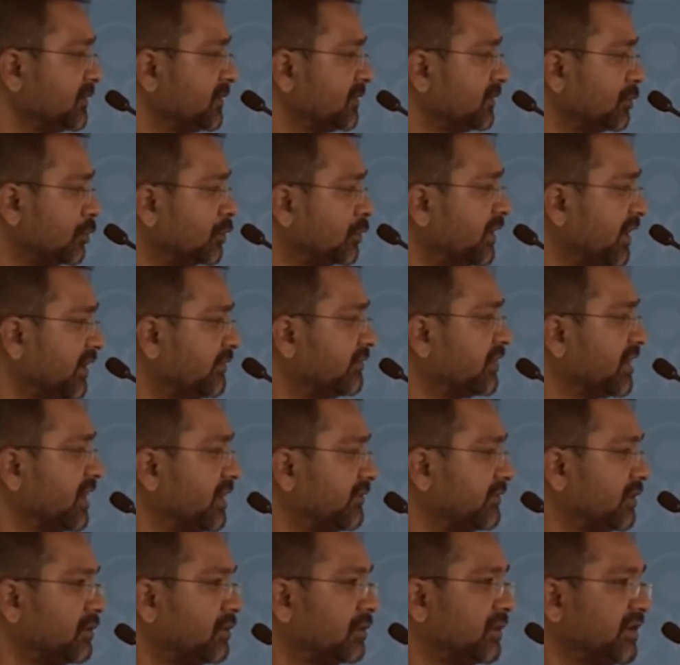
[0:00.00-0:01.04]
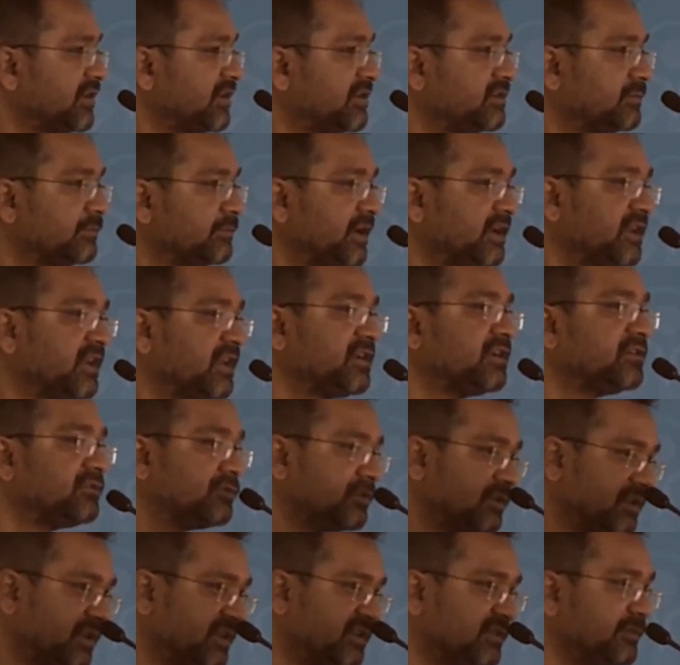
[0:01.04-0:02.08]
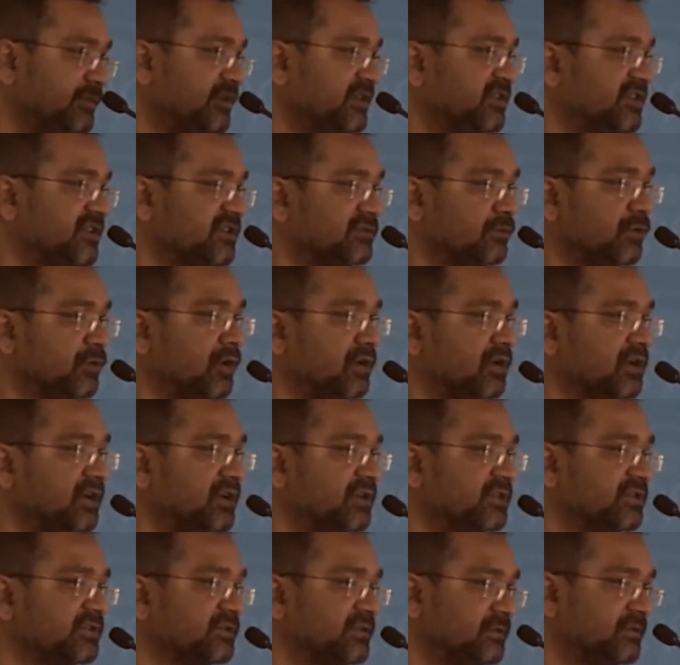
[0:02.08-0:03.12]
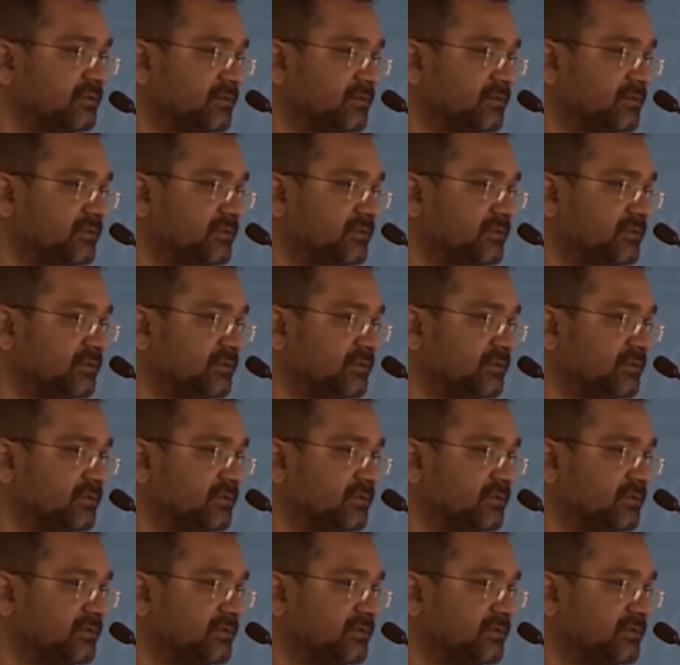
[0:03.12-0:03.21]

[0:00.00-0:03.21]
Don't ever have an audience in mind. That is for these business bloggers.